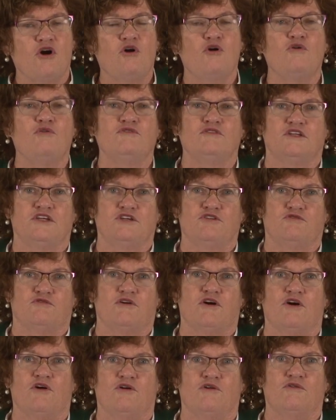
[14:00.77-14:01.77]
only
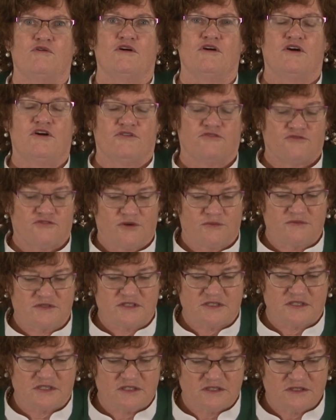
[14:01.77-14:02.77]
grow from
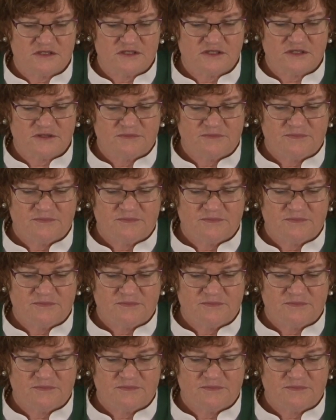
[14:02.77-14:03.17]
seeds.